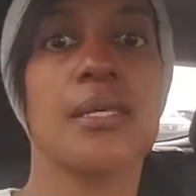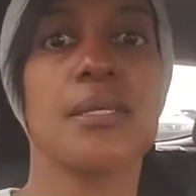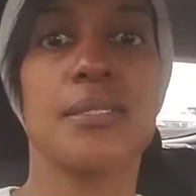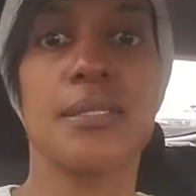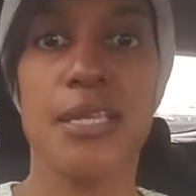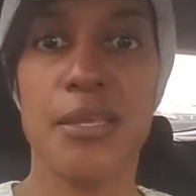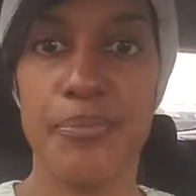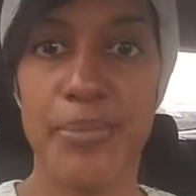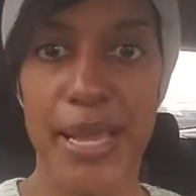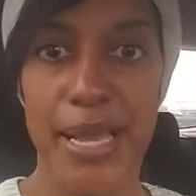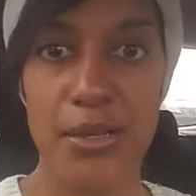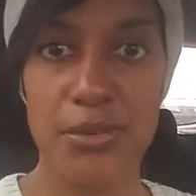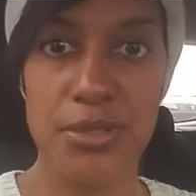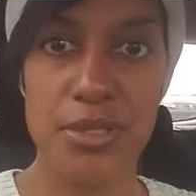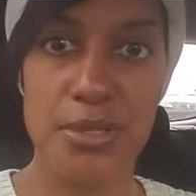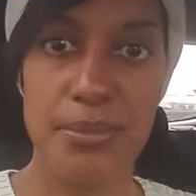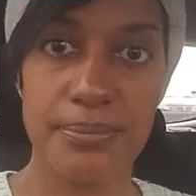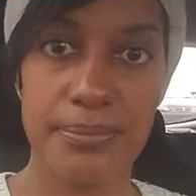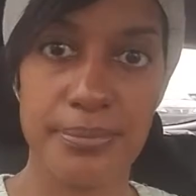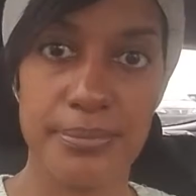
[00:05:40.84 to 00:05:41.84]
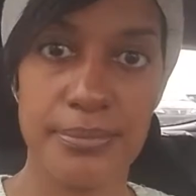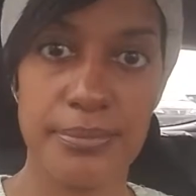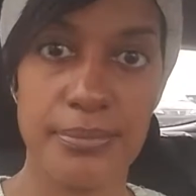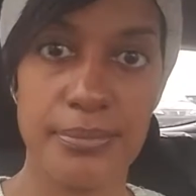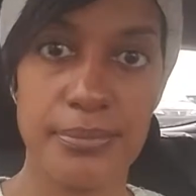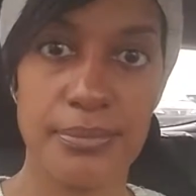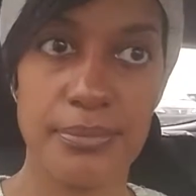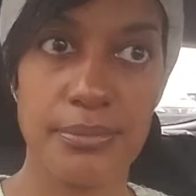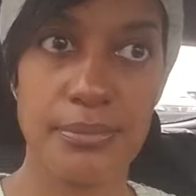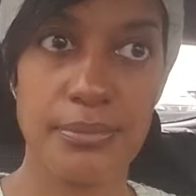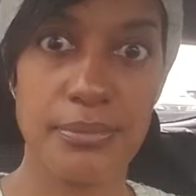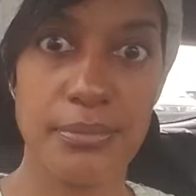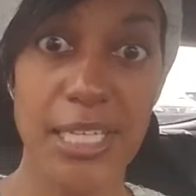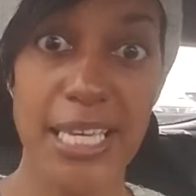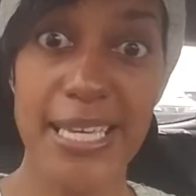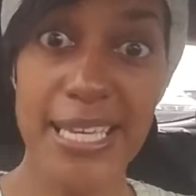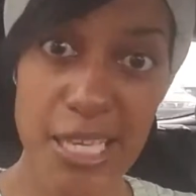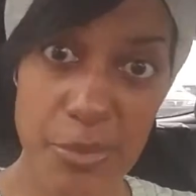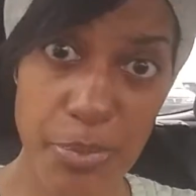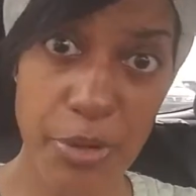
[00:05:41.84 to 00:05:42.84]
10 pounds
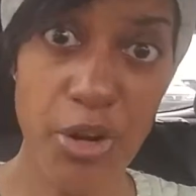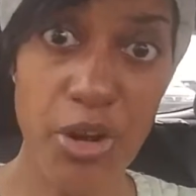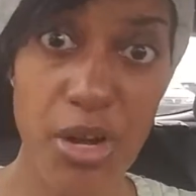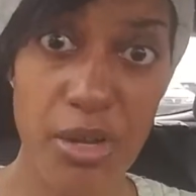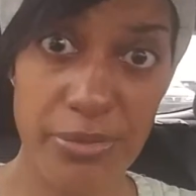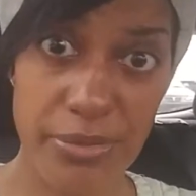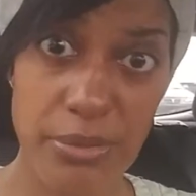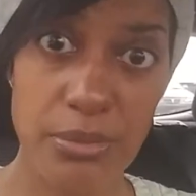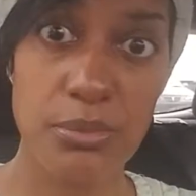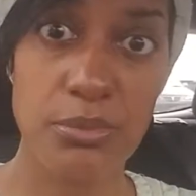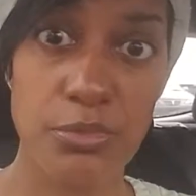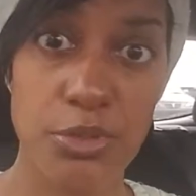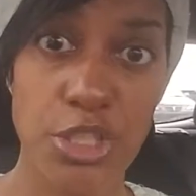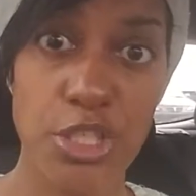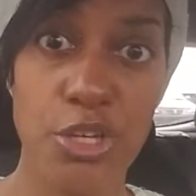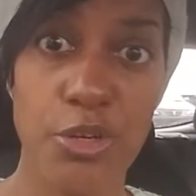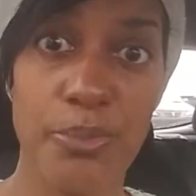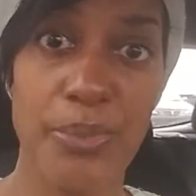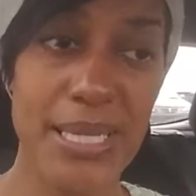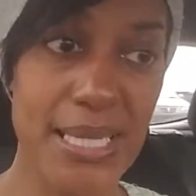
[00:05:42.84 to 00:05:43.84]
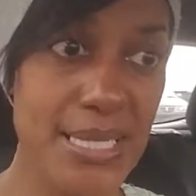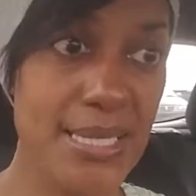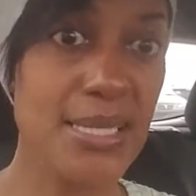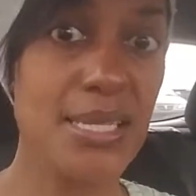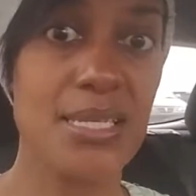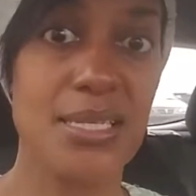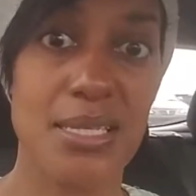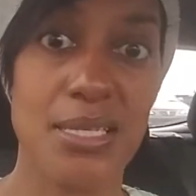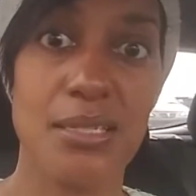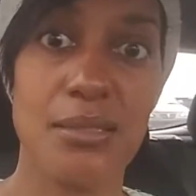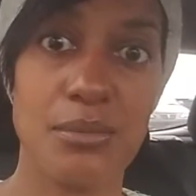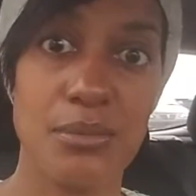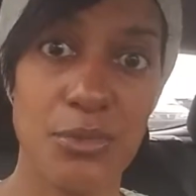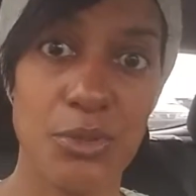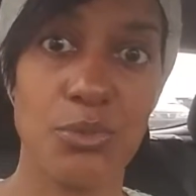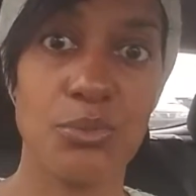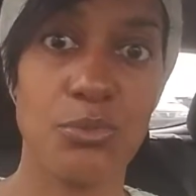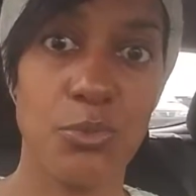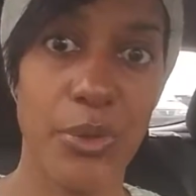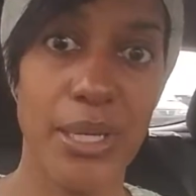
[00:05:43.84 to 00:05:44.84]
and keep it off, be consistent,
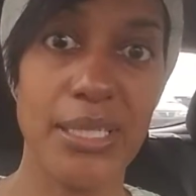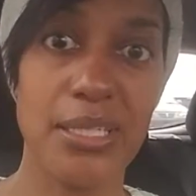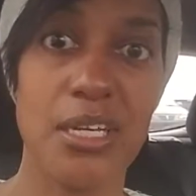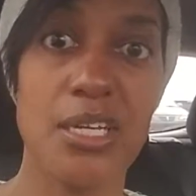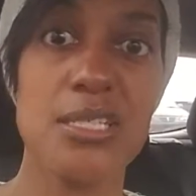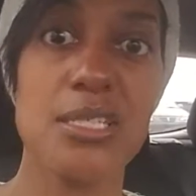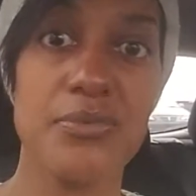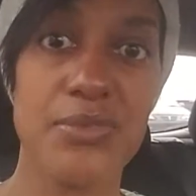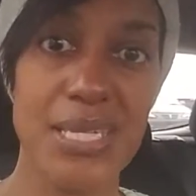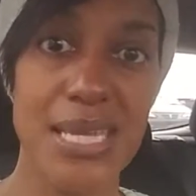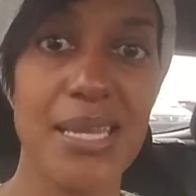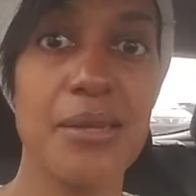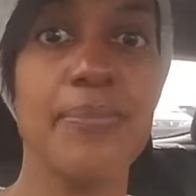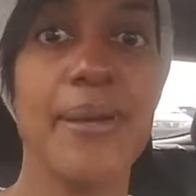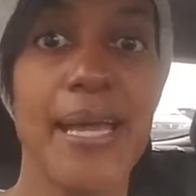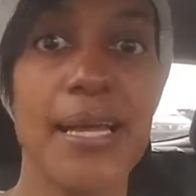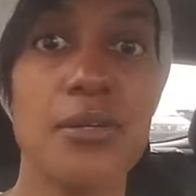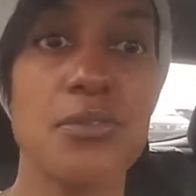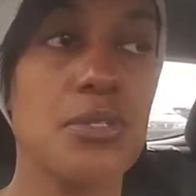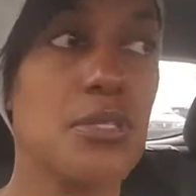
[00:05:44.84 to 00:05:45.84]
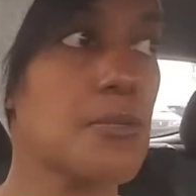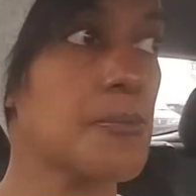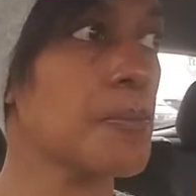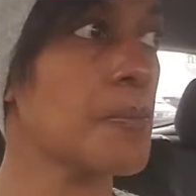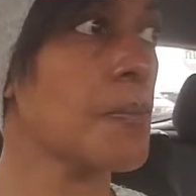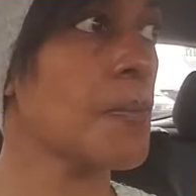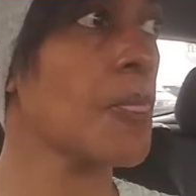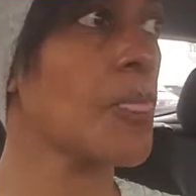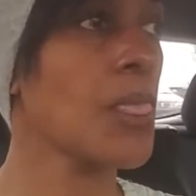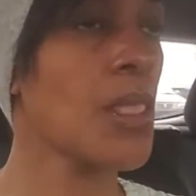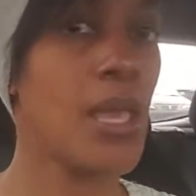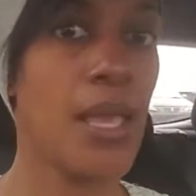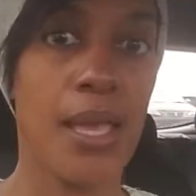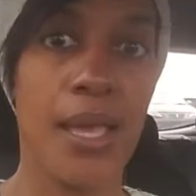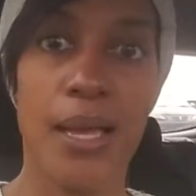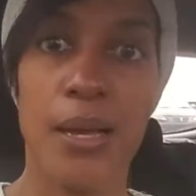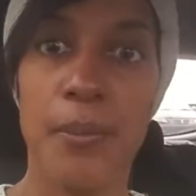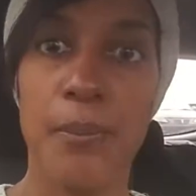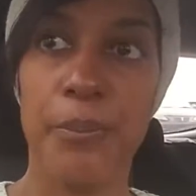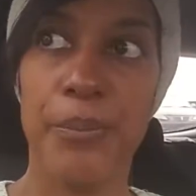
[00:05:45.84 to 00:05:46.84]
weight loss of 10 pounds,
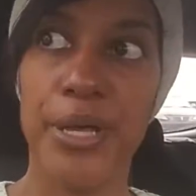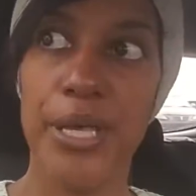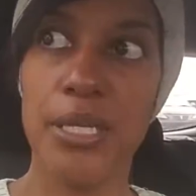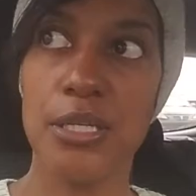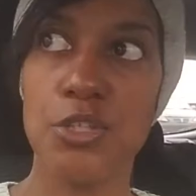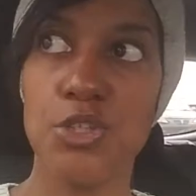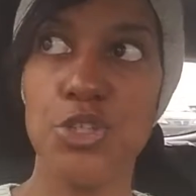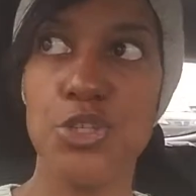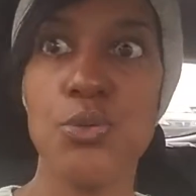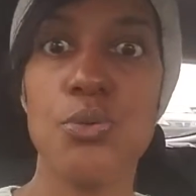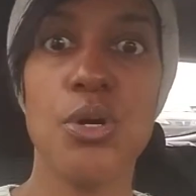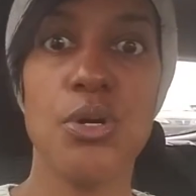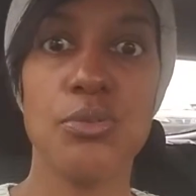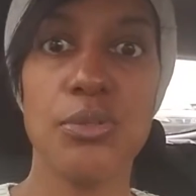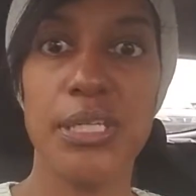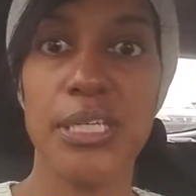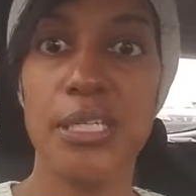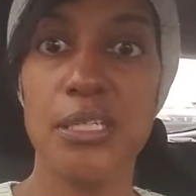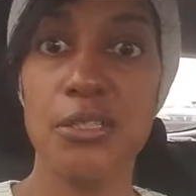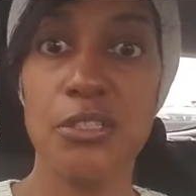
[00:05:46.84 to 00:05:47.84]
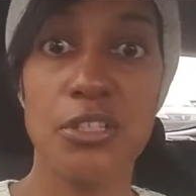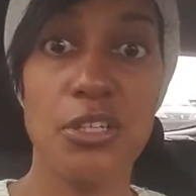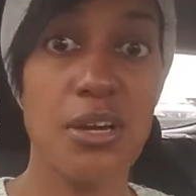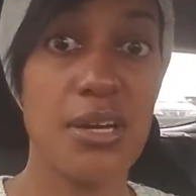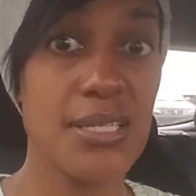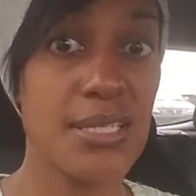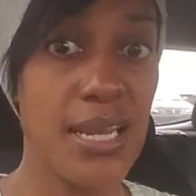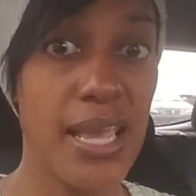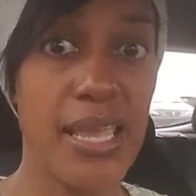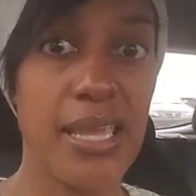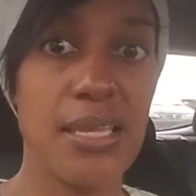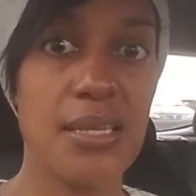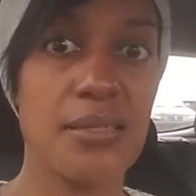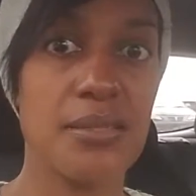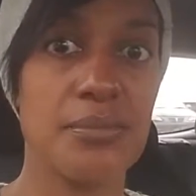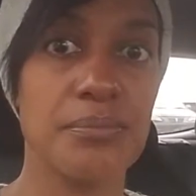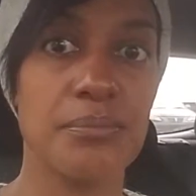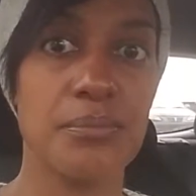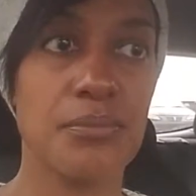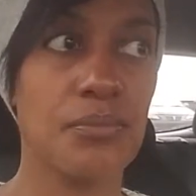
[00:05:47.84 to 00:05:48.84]
but you only lost 8.
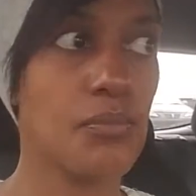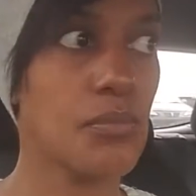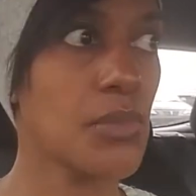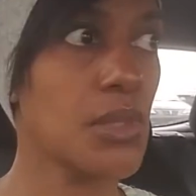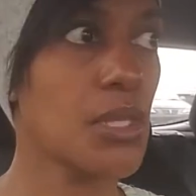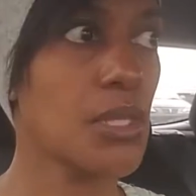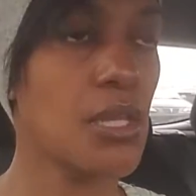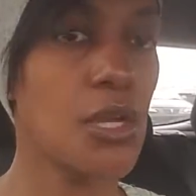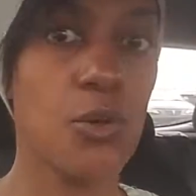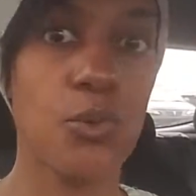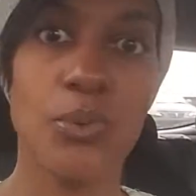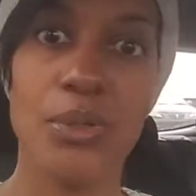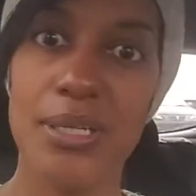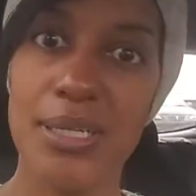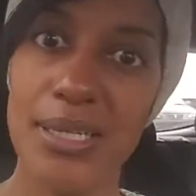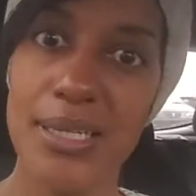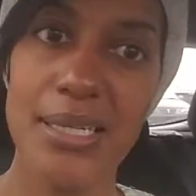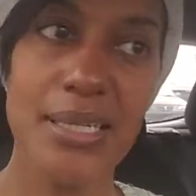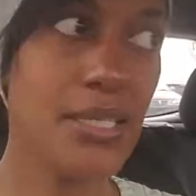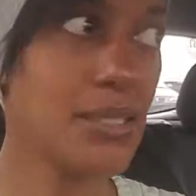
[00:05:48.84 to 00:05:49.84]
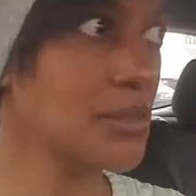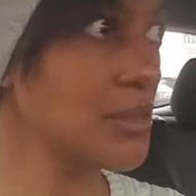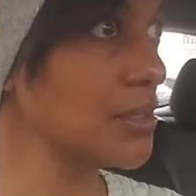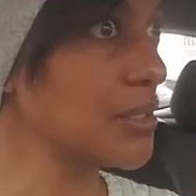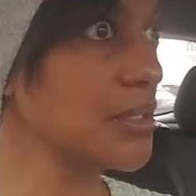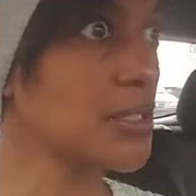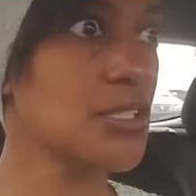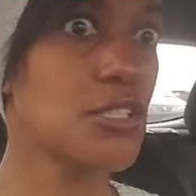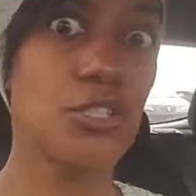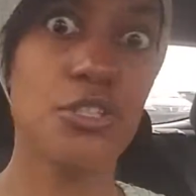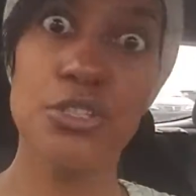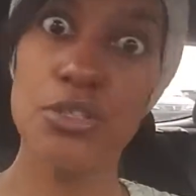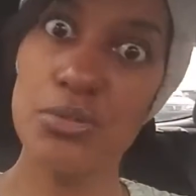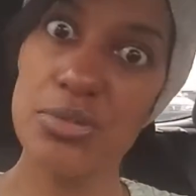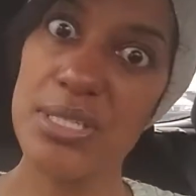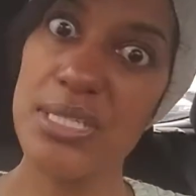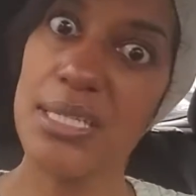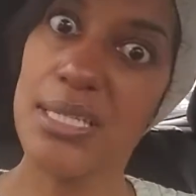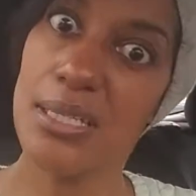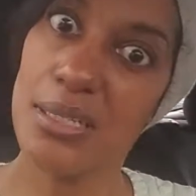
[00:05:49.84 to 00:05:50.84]
Well, honey, look, you
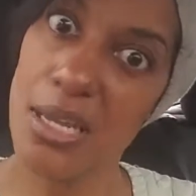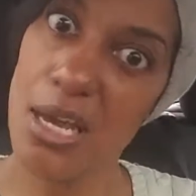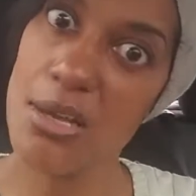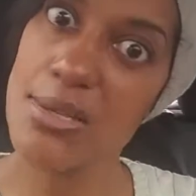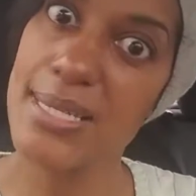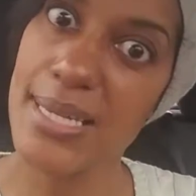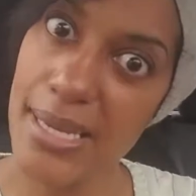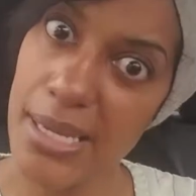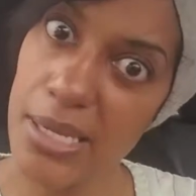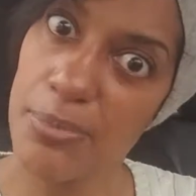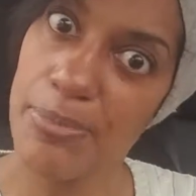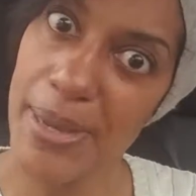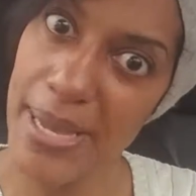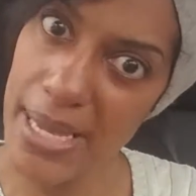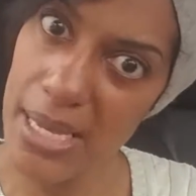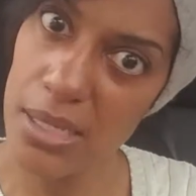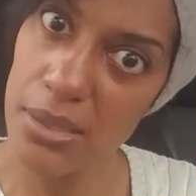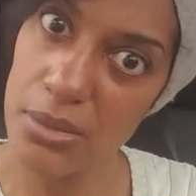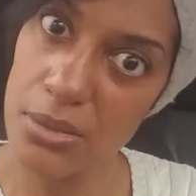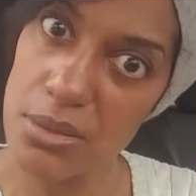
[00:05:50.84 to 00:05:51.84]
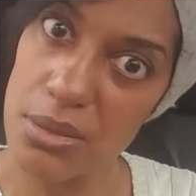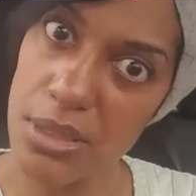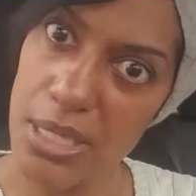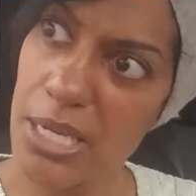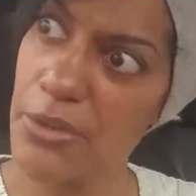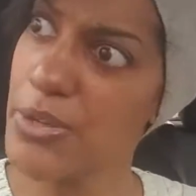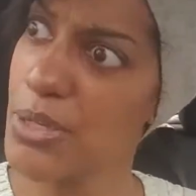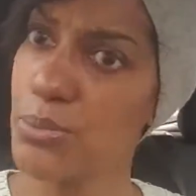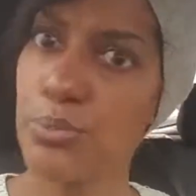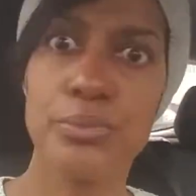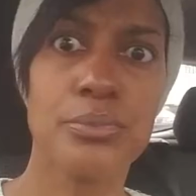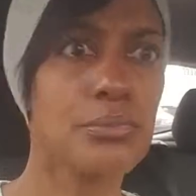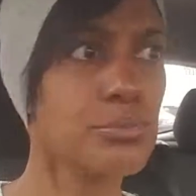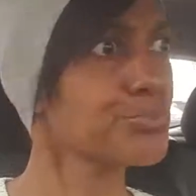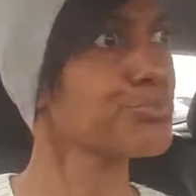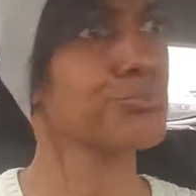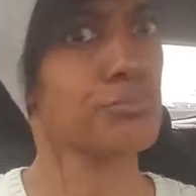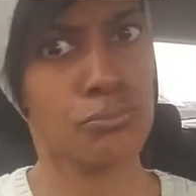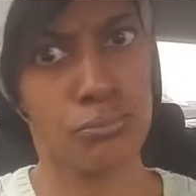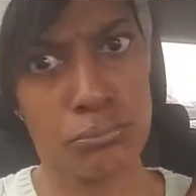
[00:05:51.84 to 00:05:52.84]
still lost 8 pounds.
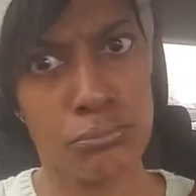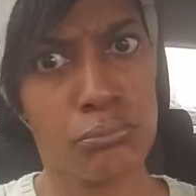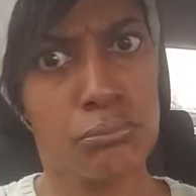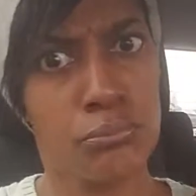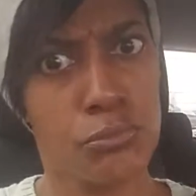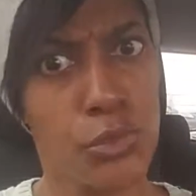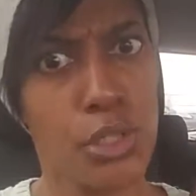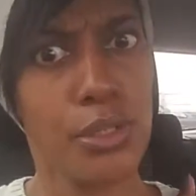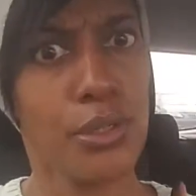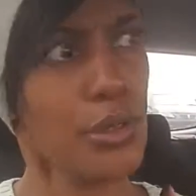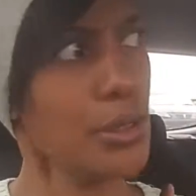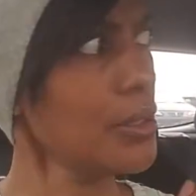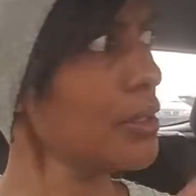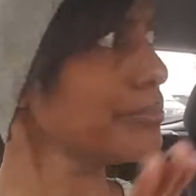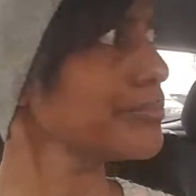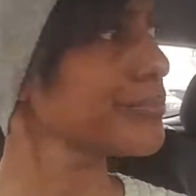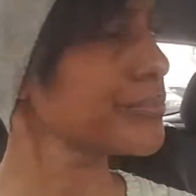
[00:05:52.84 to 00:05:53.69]
Girl,